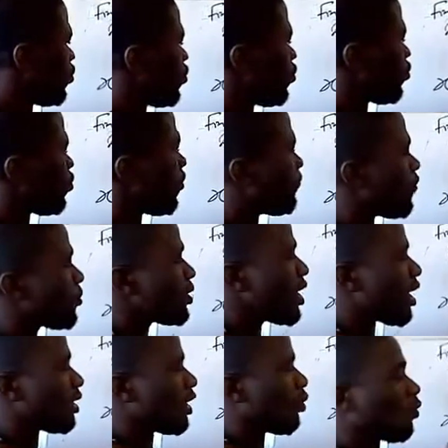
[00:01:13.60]
So from here
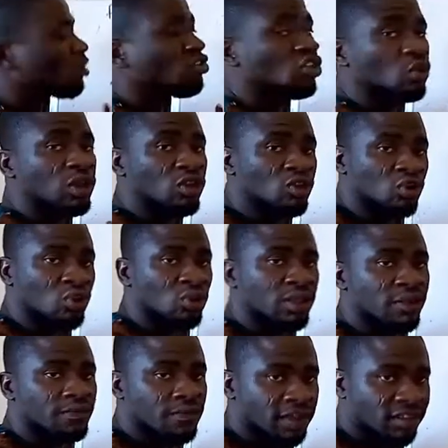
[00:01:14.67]
now, what you will do, the
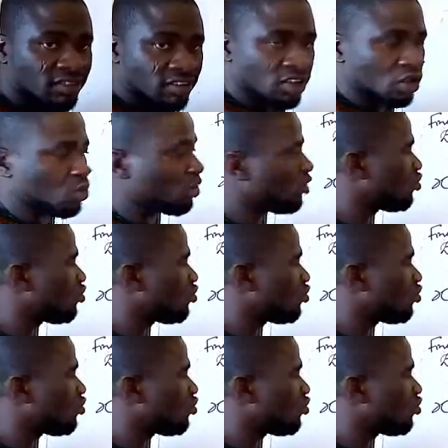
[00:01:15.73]
first thing you will